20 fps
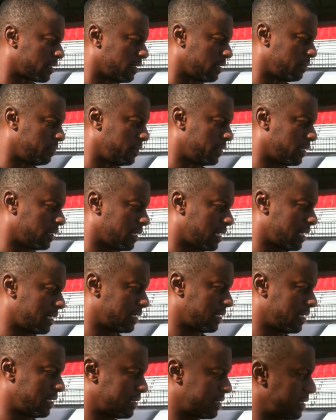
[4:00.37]
there'll be a lot
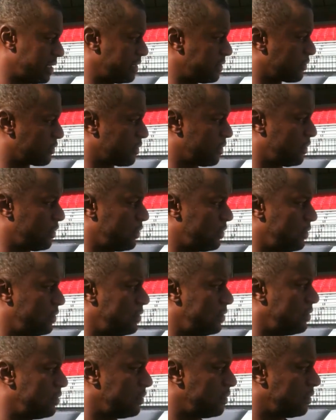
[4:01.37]
less install,
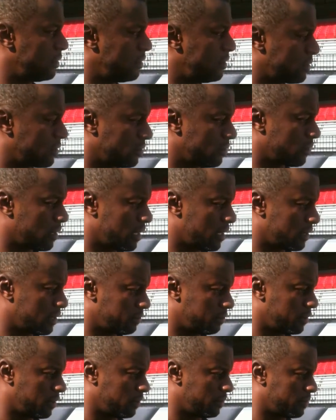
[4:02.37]
so guys
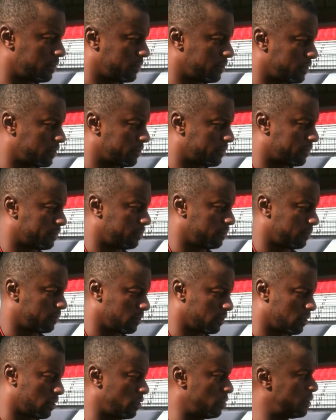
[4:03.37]
will be able to just
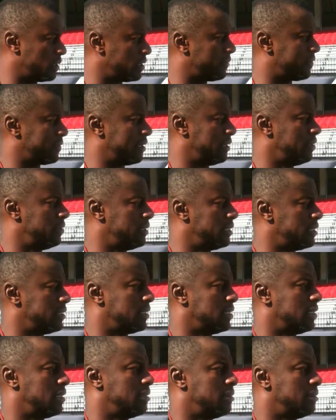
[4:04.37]
go with the flow and